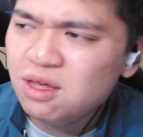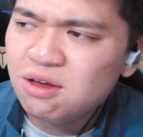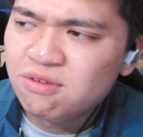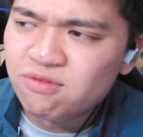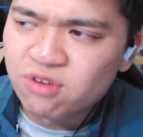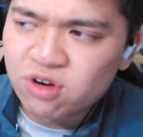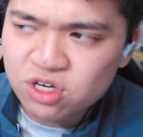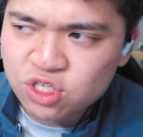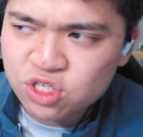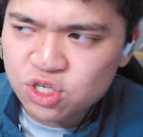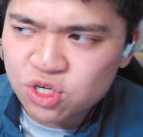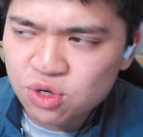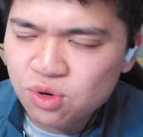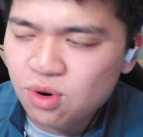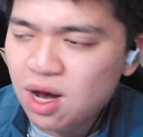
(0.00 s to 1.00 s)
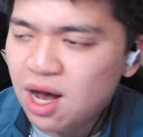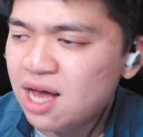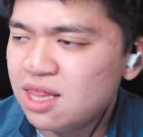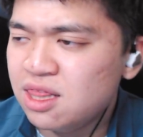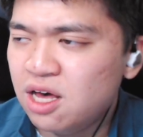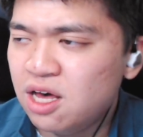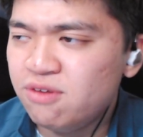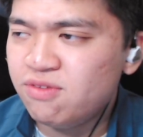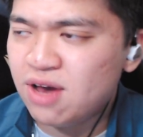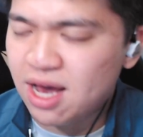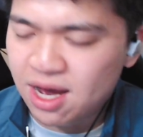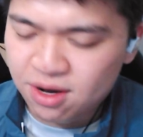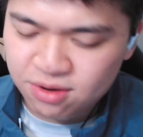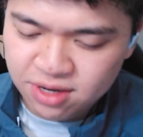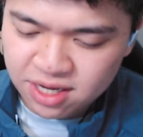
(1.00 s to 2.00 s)
Verse 2, I love
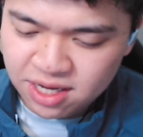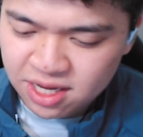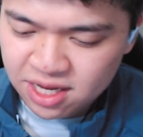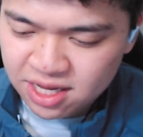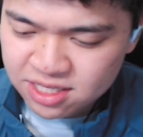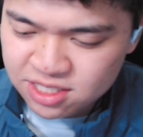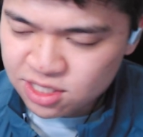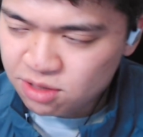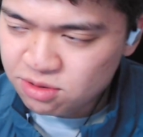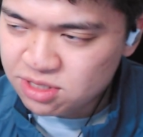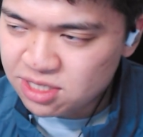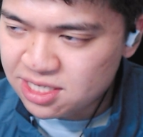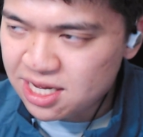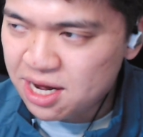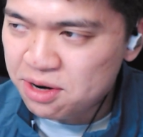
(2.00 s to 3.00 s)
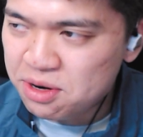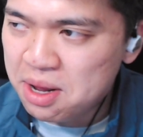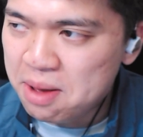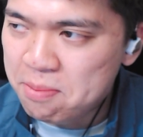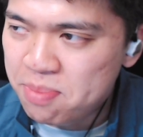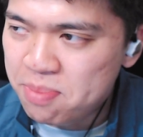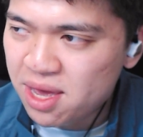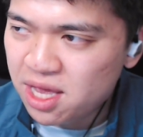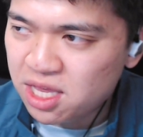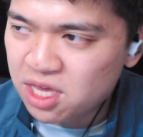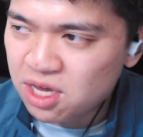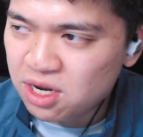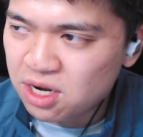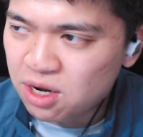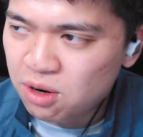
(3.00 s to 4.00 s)
how it slows it down a bit,
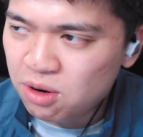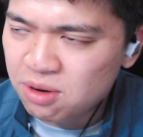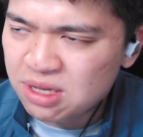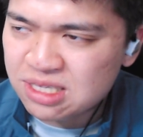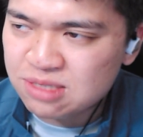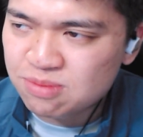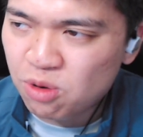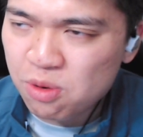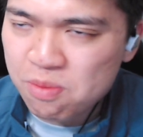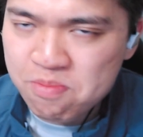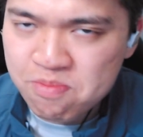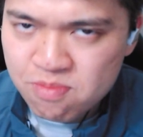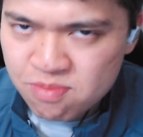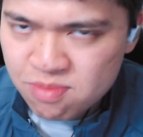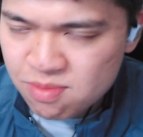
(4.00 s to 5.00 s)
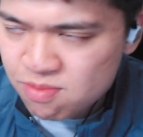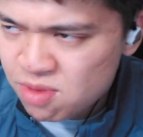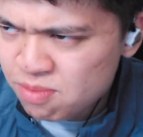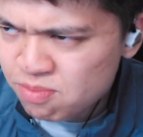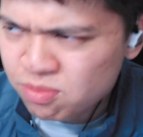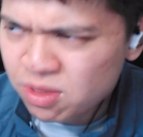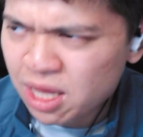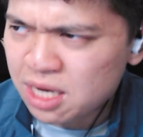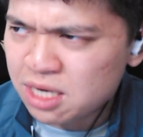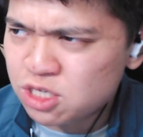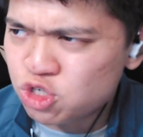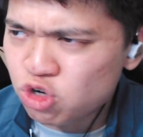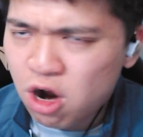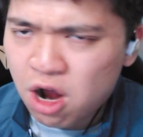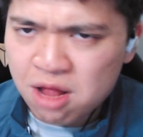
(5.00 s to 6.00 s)
you know. It's more like
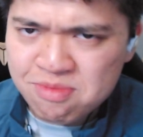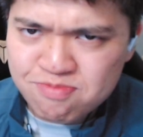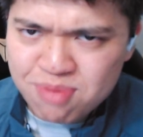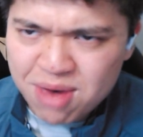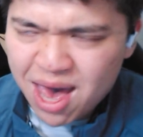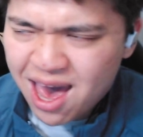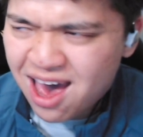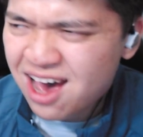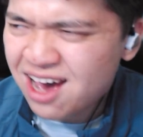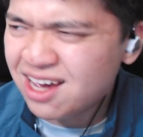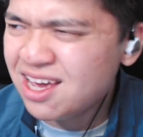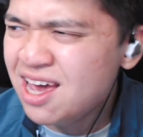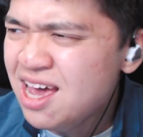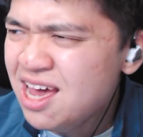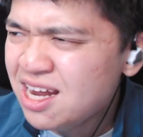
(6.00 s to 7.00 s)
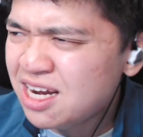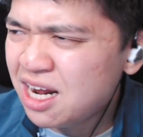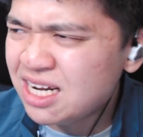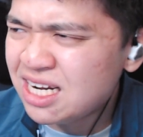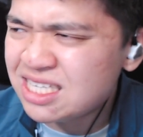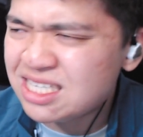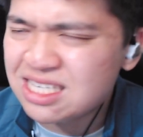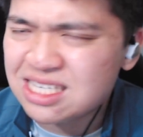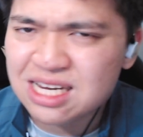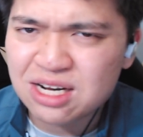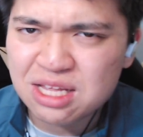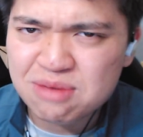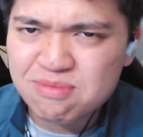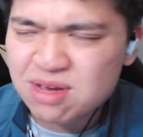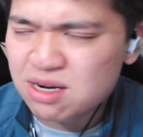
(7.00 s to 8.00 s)
drawn back, not
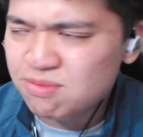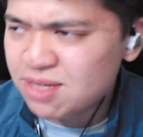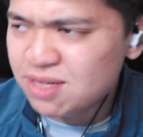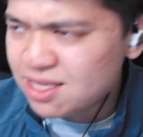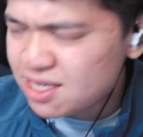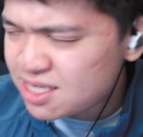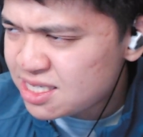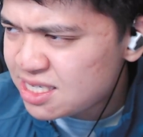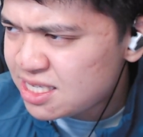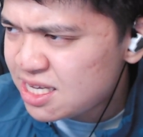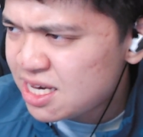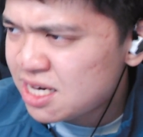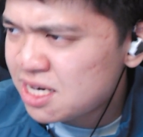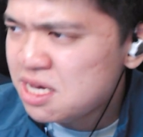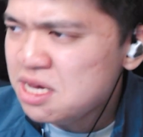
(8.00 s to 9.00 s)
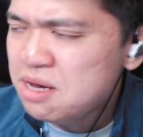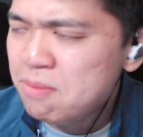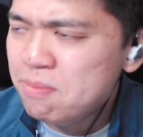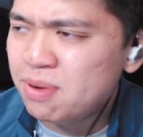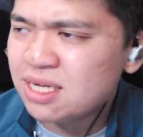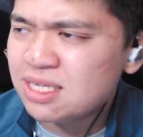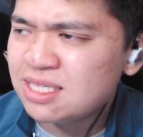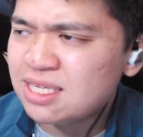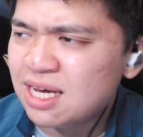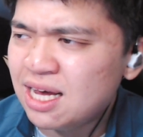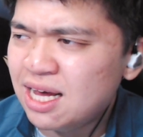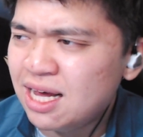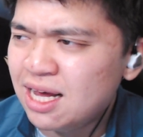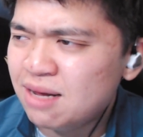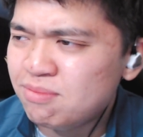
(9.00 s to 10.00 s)
necessarily minimalistic, but
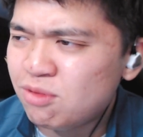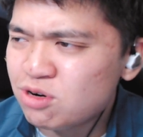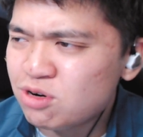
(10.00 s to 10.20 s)
more